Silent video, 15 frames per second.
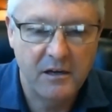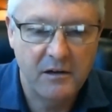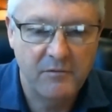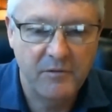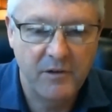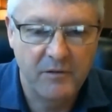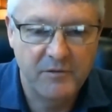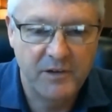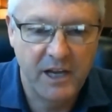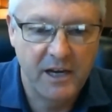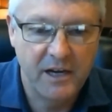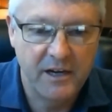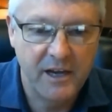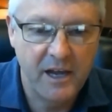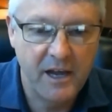of day
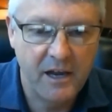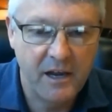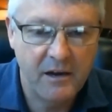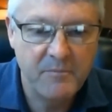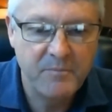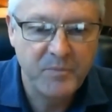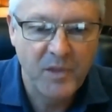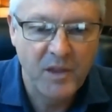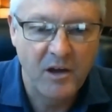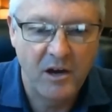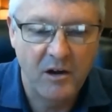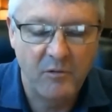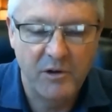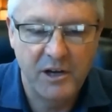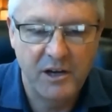to day,
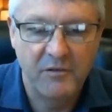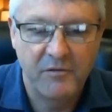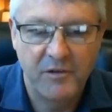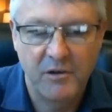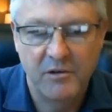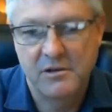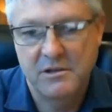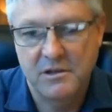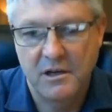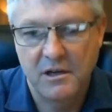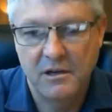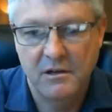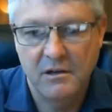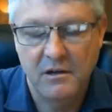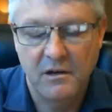we need to focus
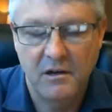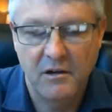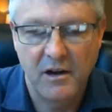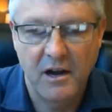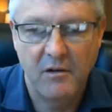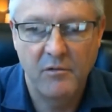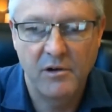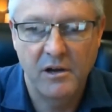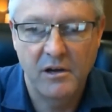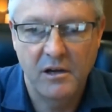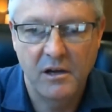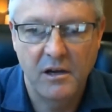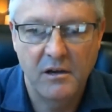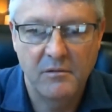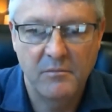on how we
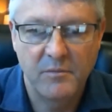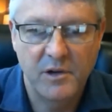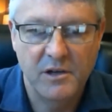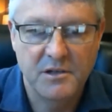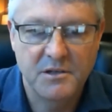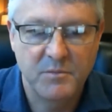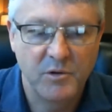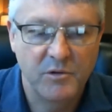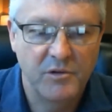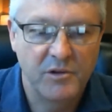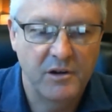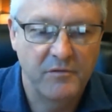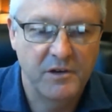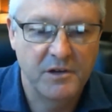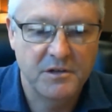can be as smooth and
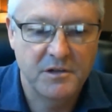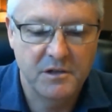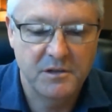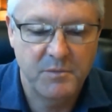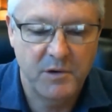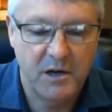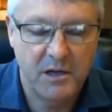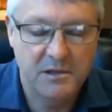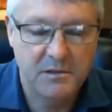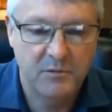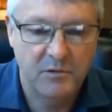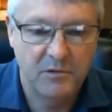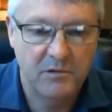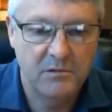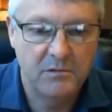efficient as
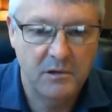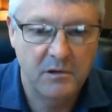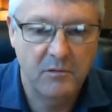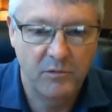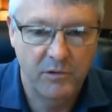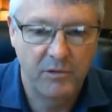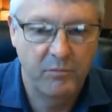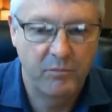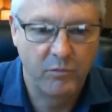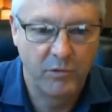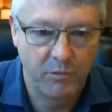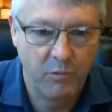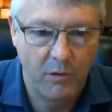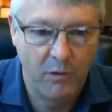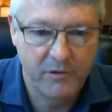possible with
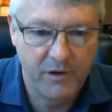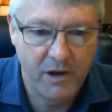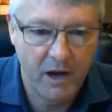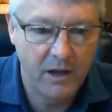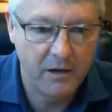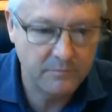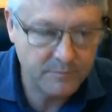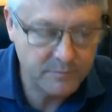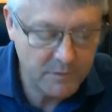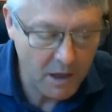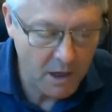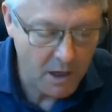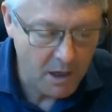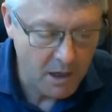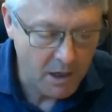what we've got.
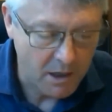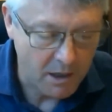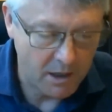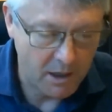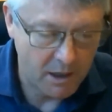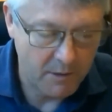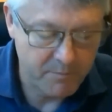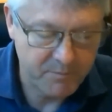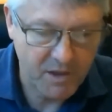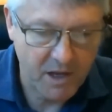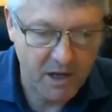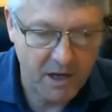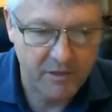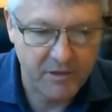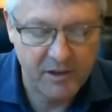
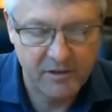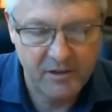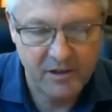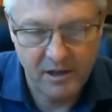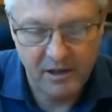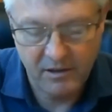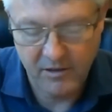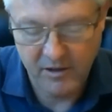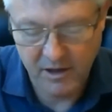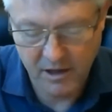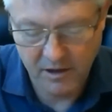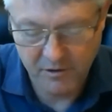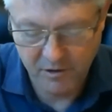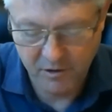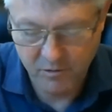I think the
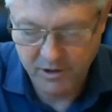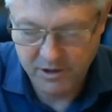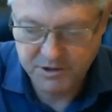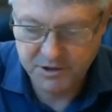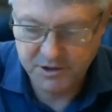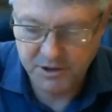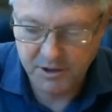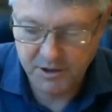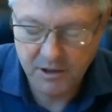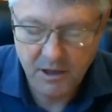other question